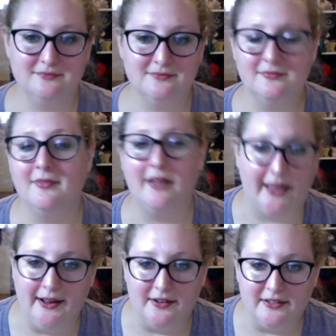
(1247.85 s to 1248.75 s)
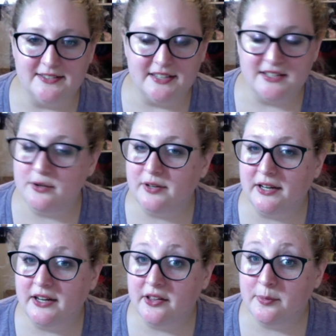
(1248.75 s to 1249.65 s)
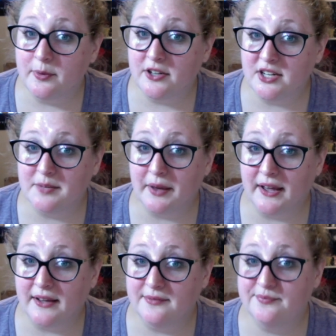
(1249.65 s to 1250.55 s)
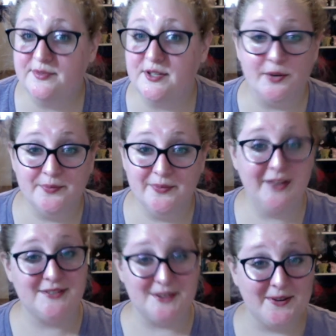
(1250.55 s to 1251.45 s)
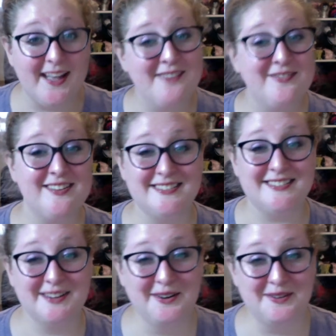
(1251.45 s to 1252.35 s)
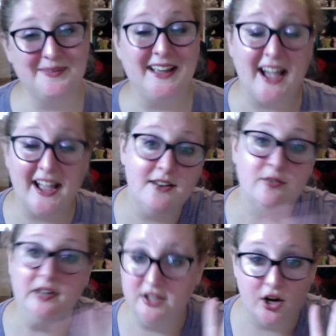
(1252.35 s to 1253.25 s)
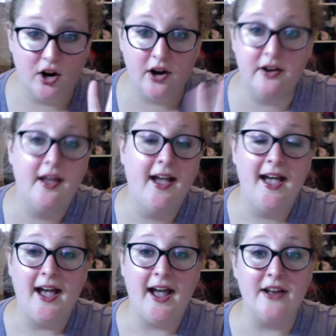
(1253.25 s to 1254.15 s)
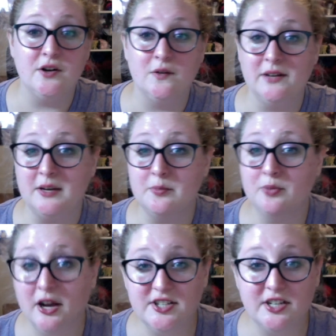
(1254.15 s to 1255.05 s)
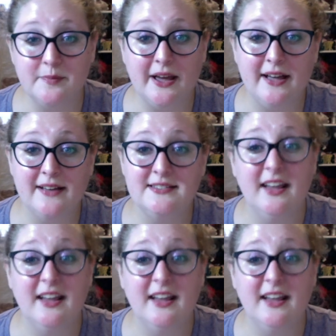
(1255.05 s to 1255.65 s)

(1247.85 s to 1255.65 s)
I honestly don't need another project bag. So it's okay if it doesn't go to me. I don't need yarn. I don't need project bags.